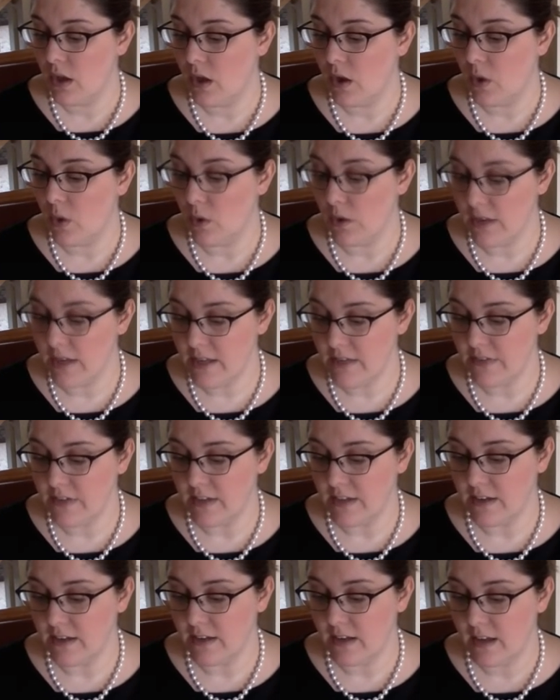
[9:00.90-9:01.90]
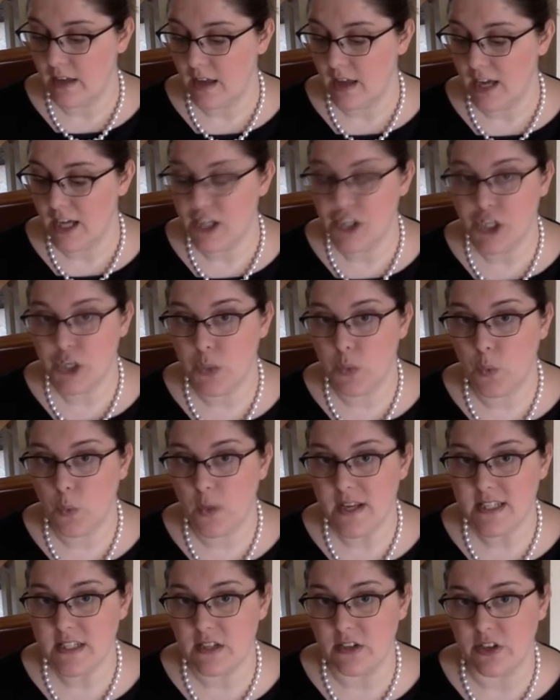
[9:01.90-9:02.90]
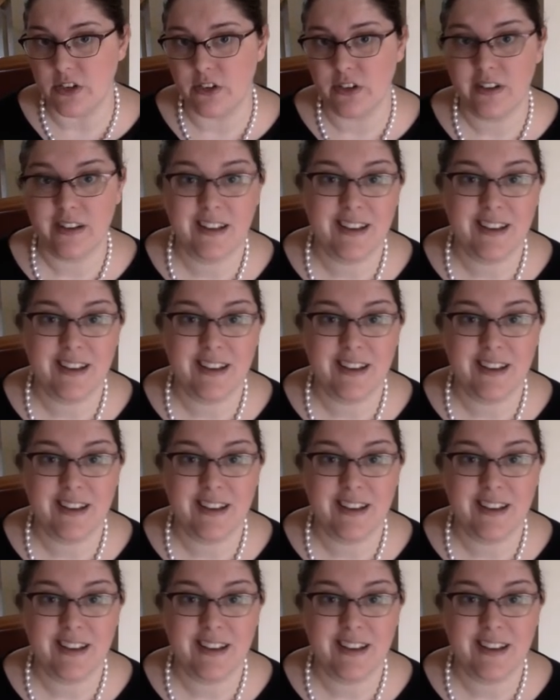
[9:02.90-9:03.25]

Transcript: or even a genuine Westerner.